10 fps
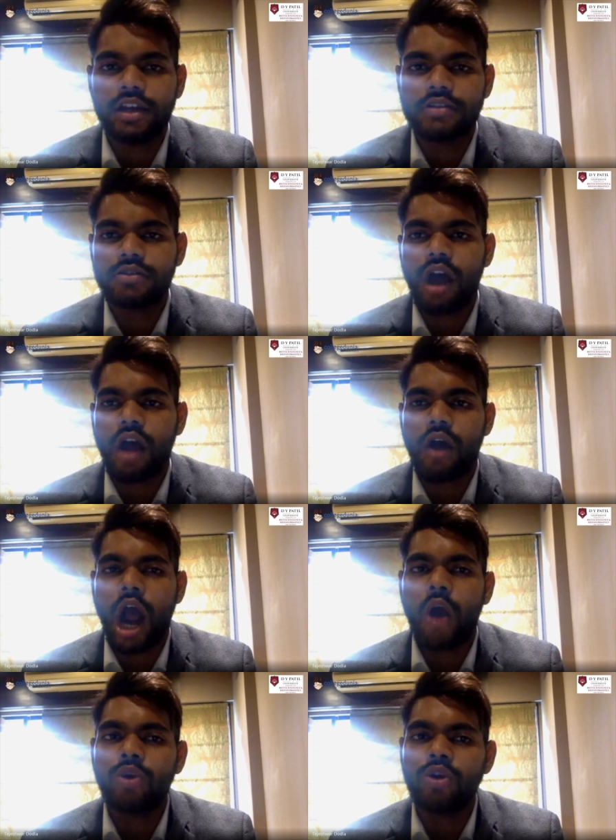So
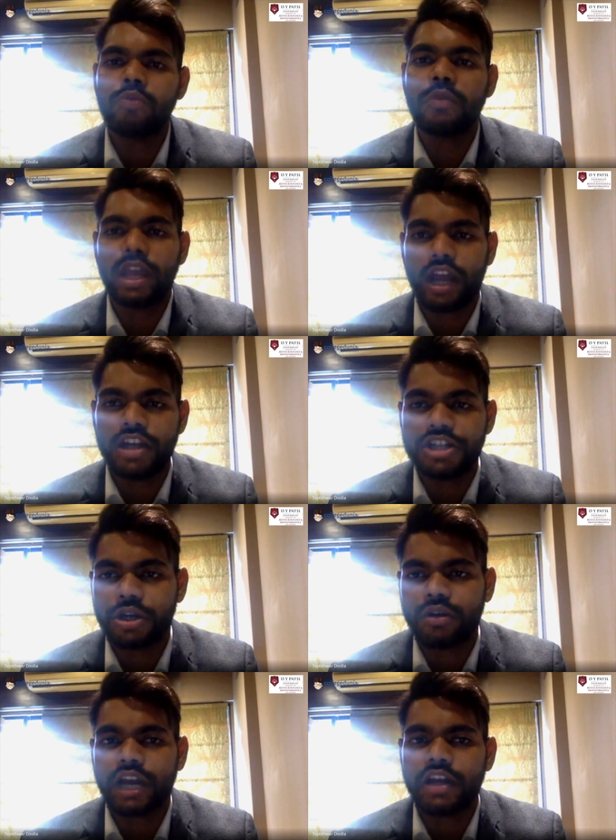how do you make
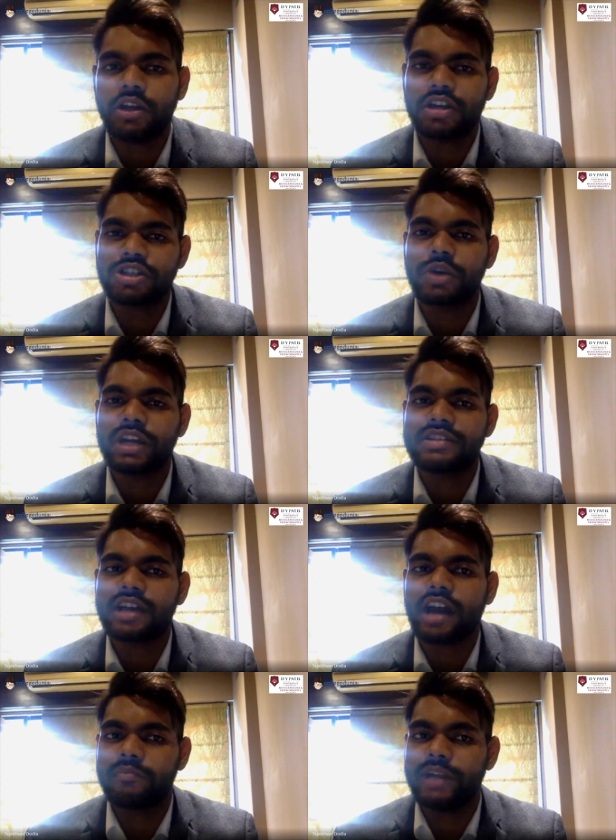ensure that your students
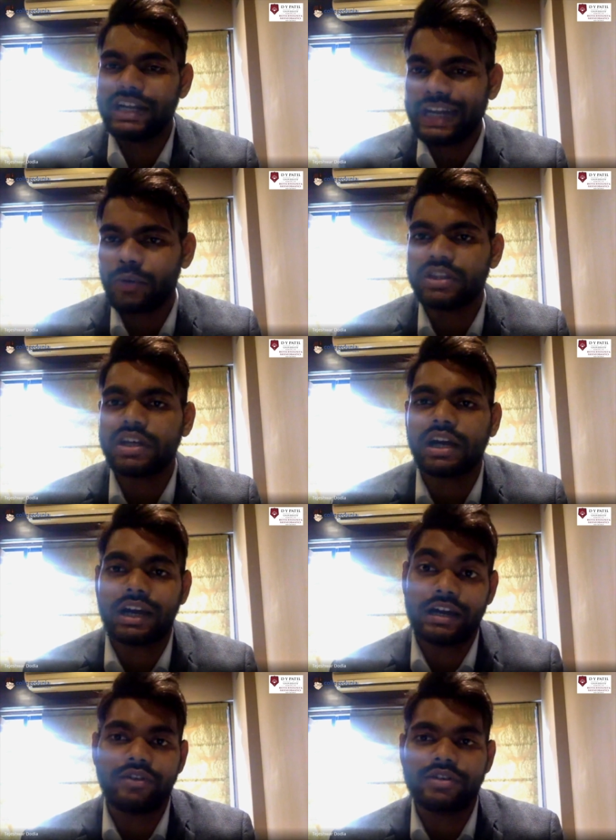are updated with the
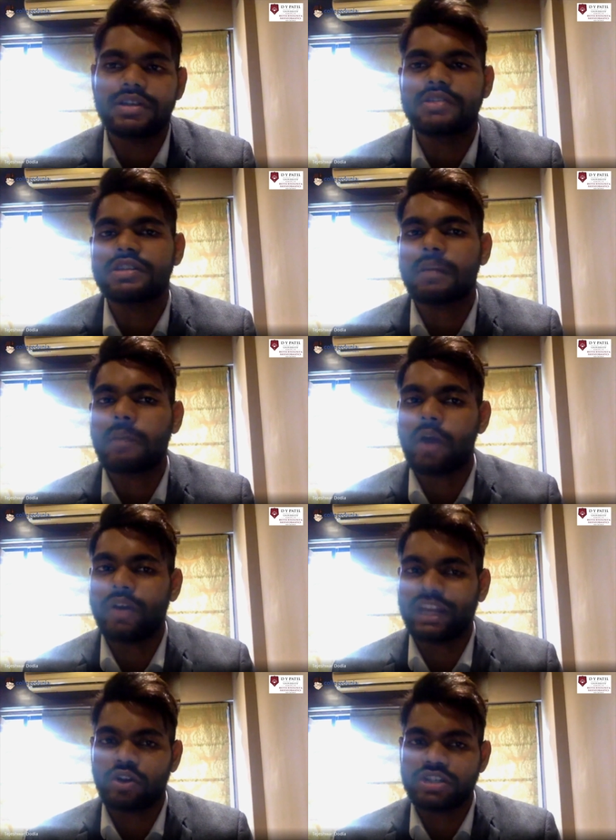current research in the
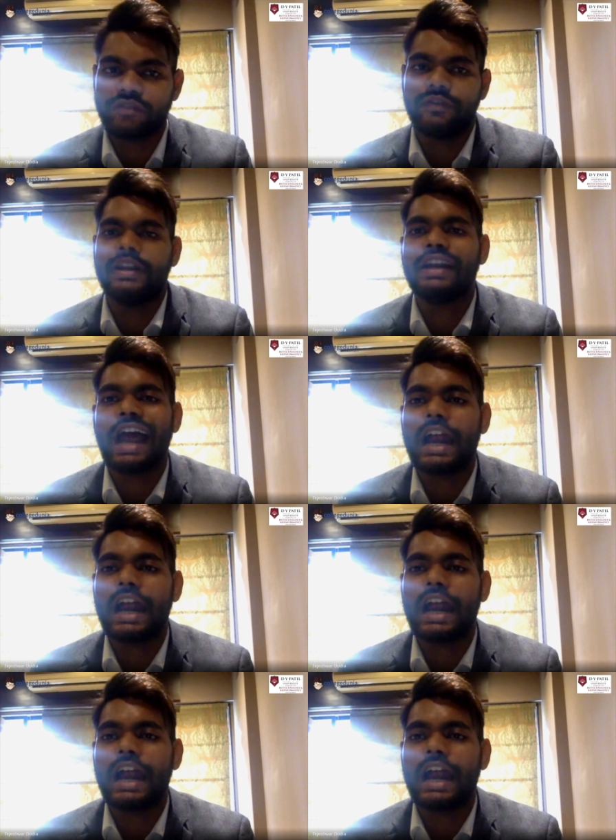biotechnology field,